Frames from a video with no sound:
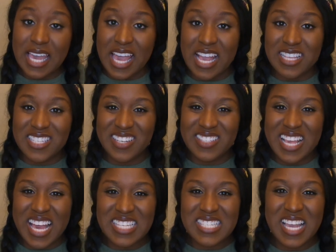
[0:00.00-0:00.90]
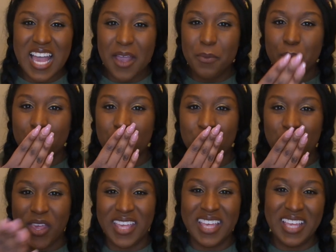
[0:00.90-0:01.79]
until next time.
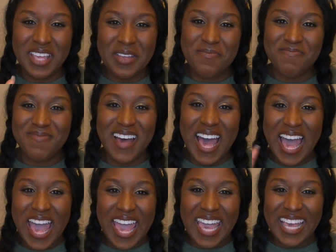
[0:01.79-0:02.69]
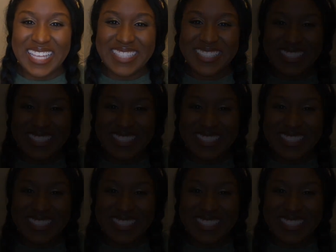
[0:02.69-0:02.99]
Bye.